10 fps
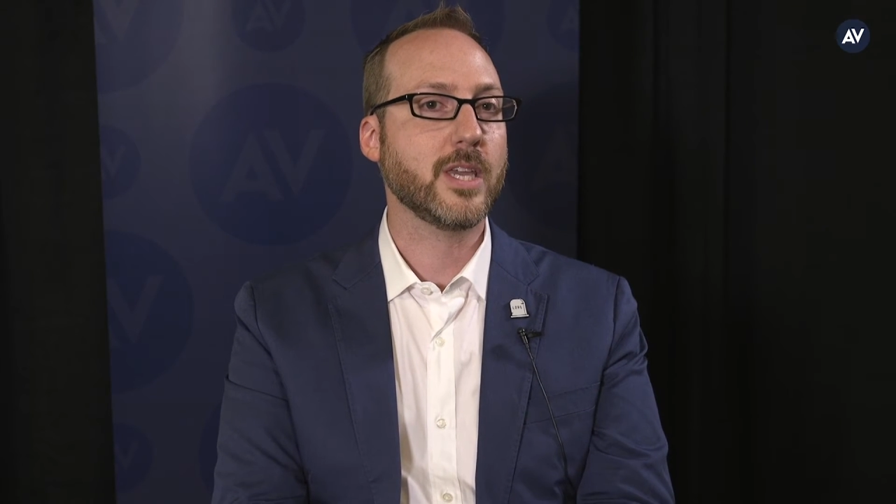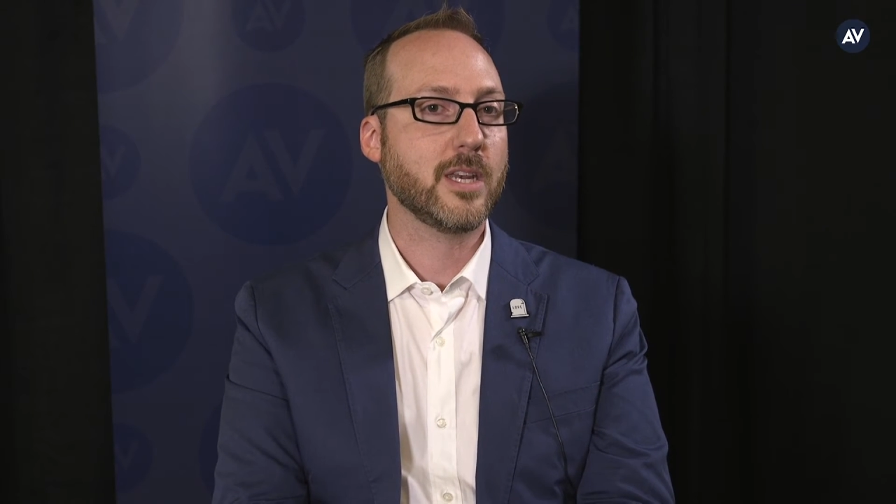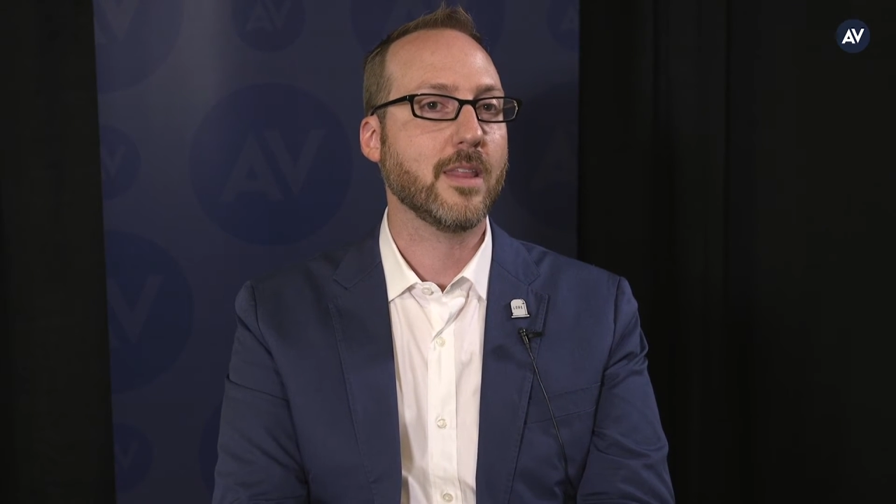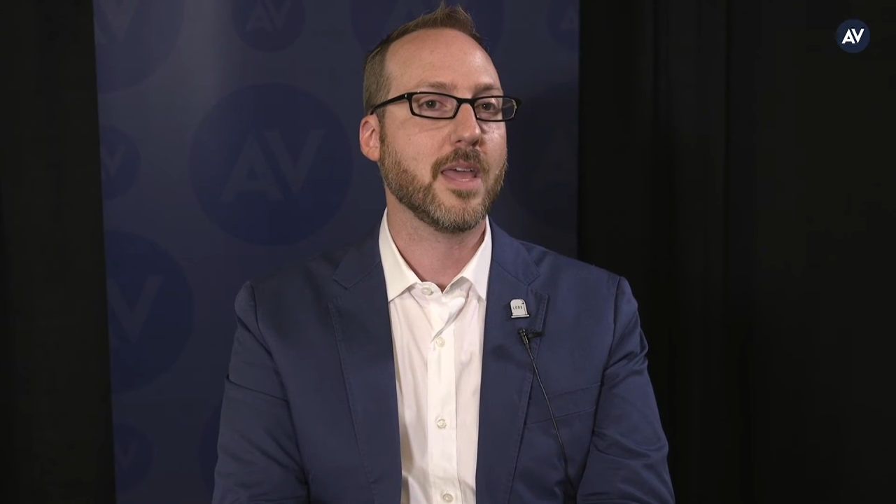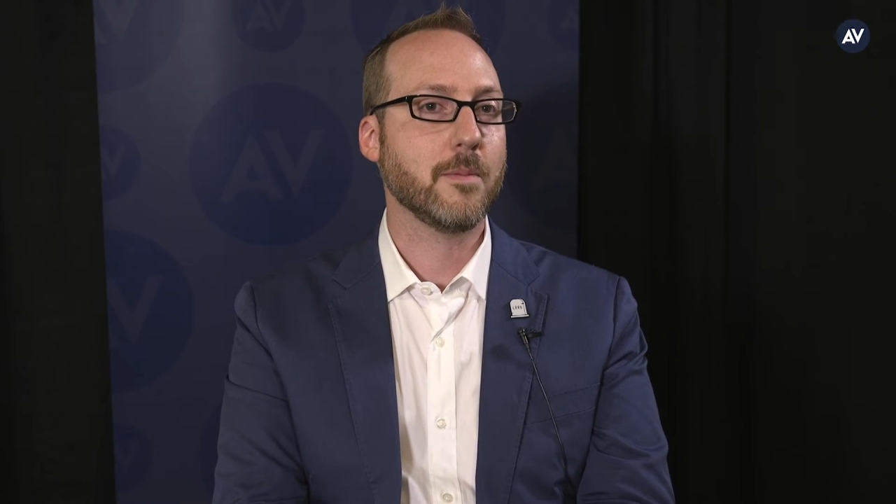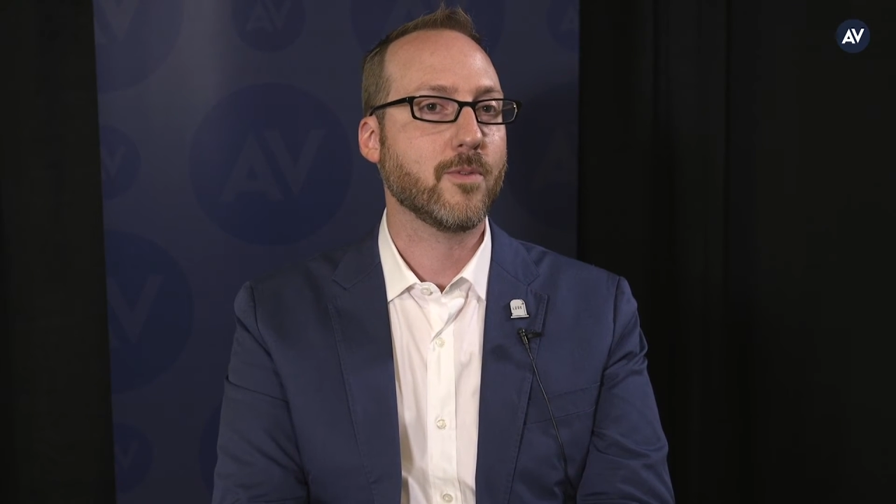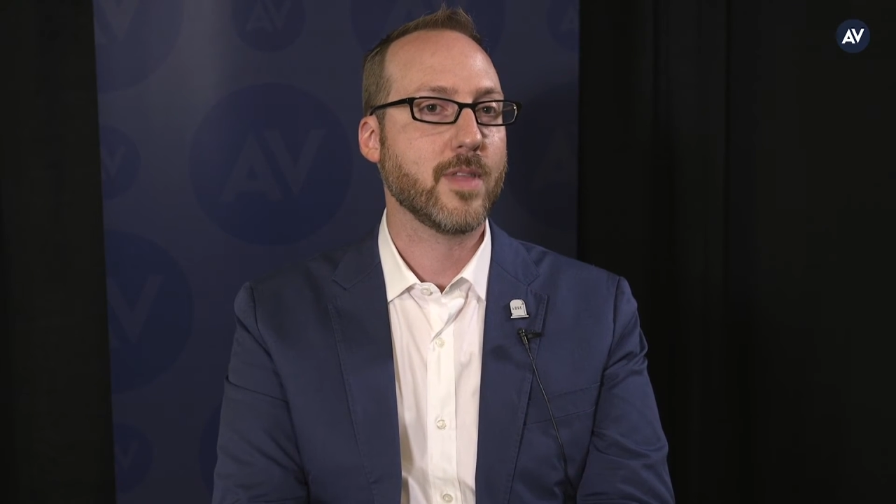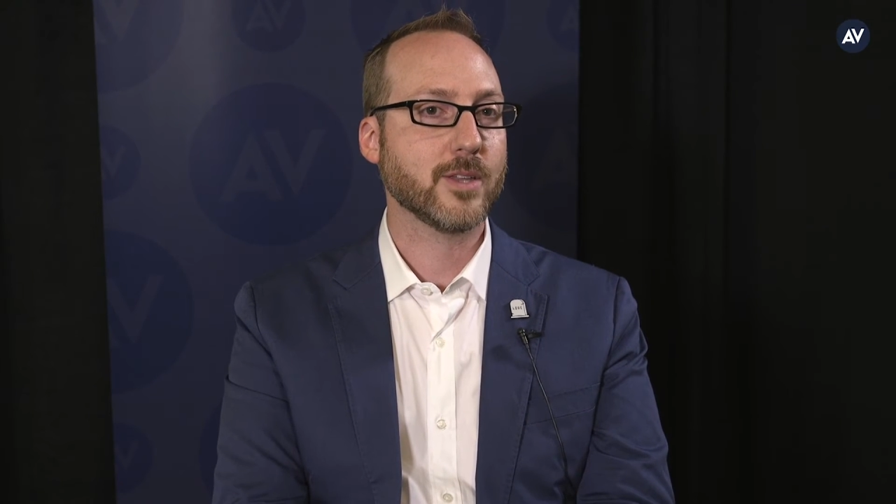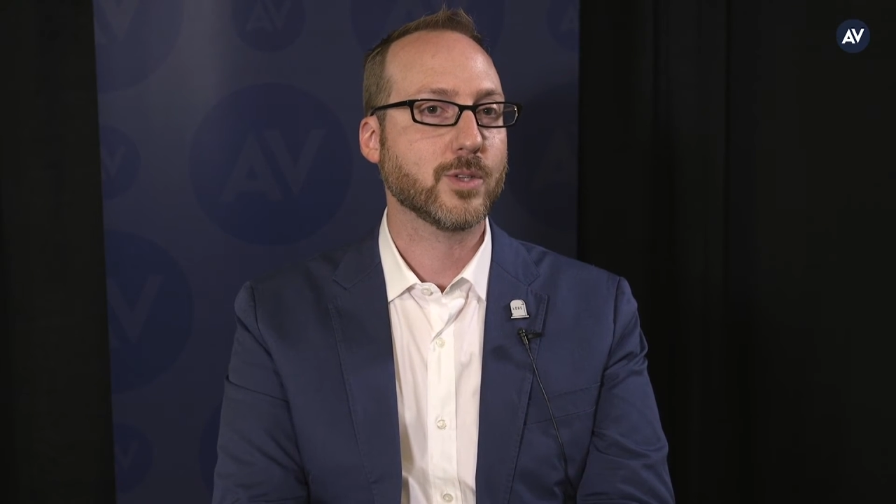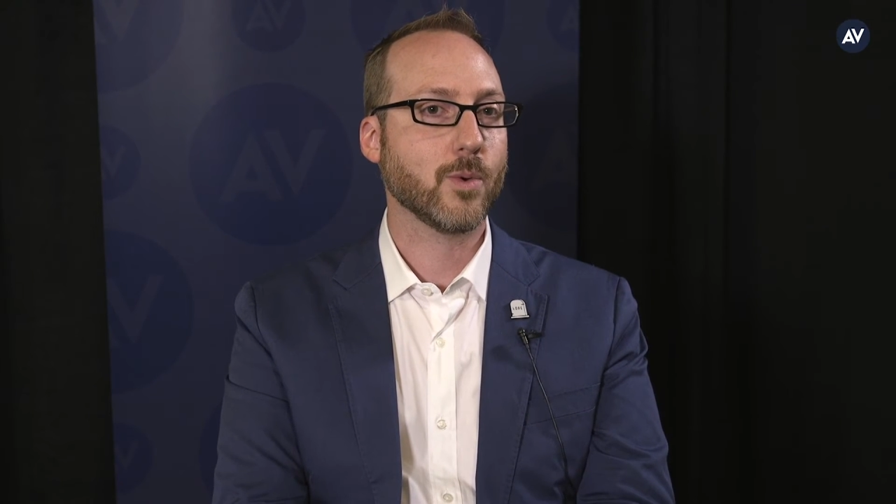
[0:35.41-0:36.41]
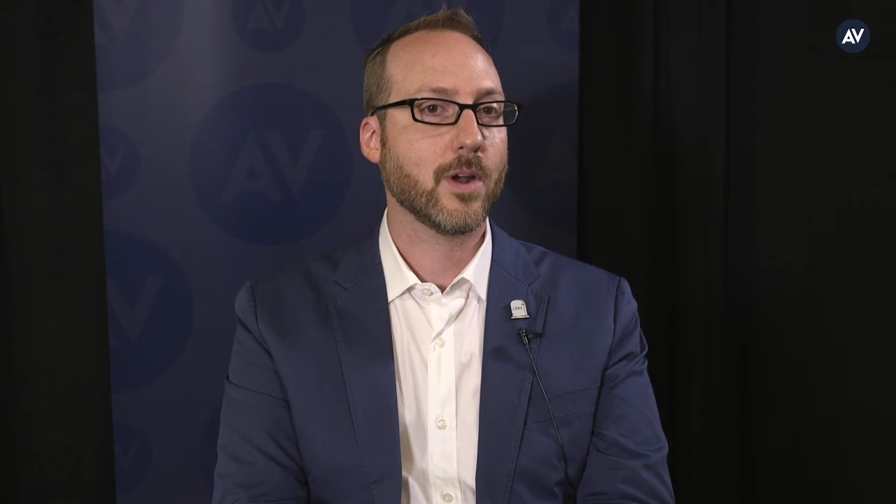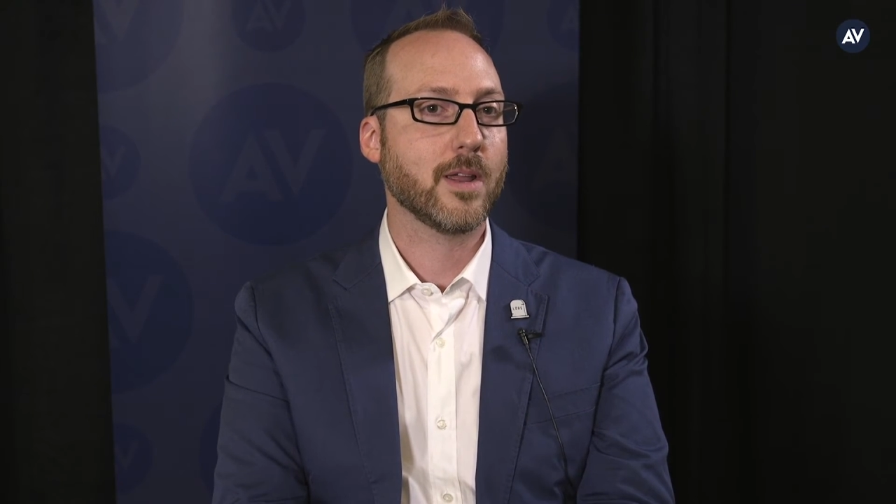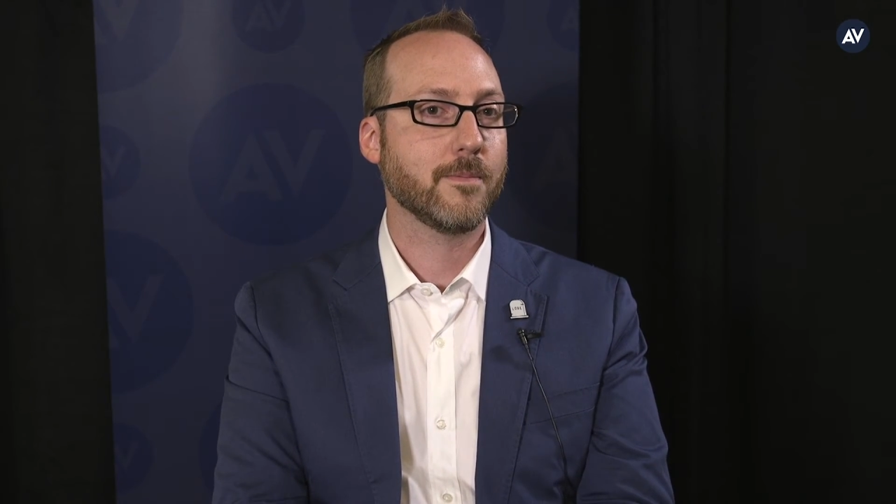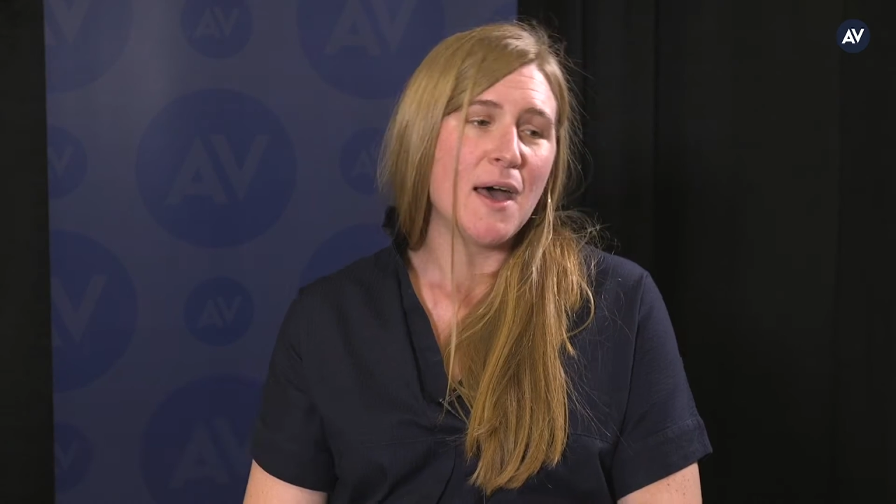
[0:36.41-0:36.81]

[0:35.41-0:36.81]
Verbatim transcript: lean on them for that story.